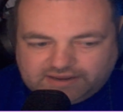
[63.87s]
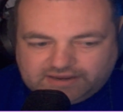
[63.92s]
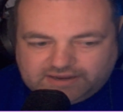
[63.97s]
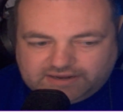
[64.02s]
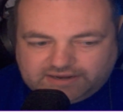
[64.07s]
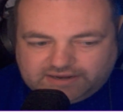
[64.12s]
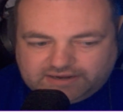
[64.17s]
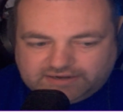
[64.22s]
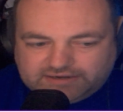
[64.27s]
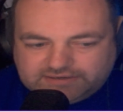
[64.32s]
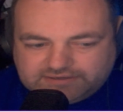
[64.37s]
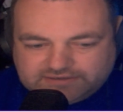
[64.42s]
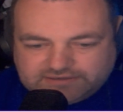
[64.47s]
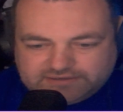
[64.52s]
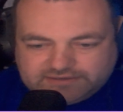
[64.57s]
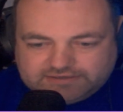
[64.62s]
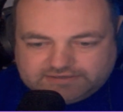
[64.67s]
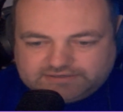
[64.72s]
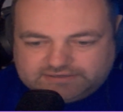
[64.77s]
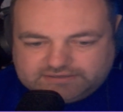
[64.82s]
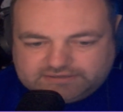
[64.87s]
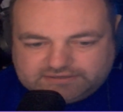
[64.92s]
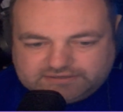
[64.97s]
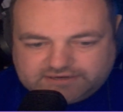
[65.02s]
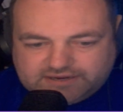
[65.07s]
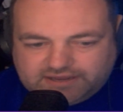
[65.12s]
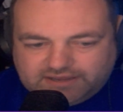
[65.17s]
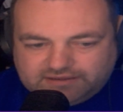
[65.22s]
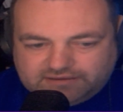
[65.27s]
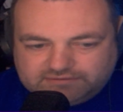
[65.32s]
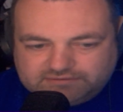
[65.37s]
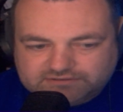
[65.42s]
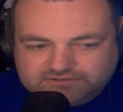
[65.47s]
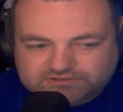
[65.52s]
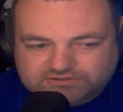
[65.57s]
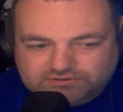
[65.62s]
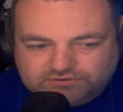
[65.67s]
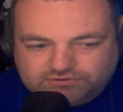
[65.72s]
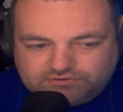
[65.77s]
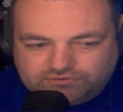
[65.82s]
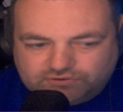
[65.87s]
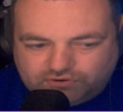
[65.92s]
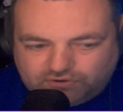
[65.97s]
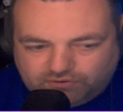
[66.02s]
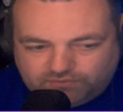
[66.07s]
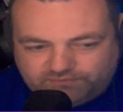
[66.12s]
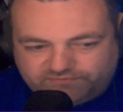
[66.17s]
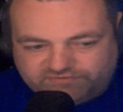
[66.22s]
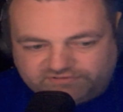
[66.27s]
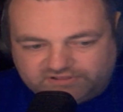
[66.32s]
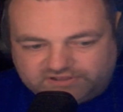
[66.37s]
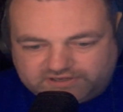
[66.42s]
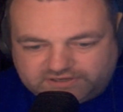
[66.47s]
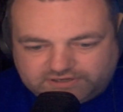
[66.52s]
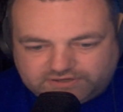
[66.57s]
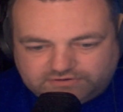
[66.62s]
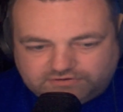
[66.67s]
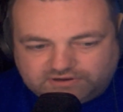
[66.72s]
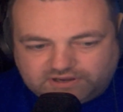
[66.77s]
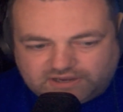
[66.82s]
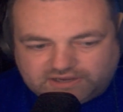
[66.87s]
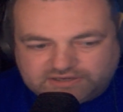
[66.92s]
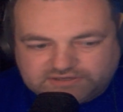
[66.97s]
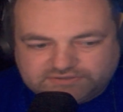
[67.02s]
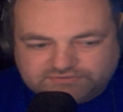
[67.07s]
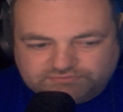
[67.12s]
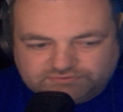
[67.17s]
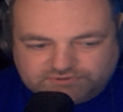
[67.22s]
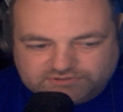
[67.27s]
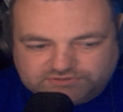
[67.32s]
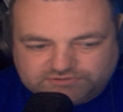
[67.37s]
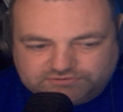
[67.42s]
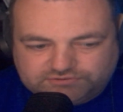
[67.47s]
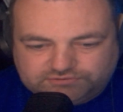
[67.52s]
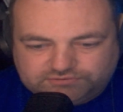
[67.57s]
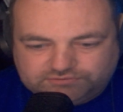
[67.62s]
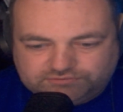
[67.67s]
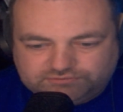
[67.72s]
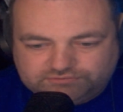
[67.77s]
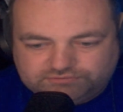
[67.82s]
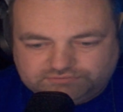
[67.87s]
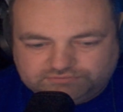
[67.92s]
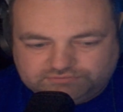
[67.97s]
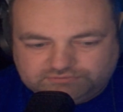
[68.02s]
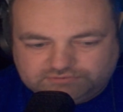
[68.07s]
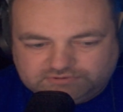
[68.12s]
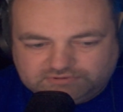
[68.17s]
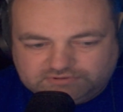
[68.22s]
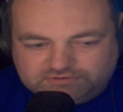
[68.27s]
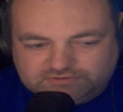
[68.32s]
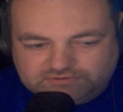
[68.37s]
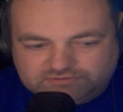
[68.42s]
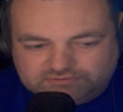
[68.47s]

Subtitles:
And yeah, so hopefully you guys want to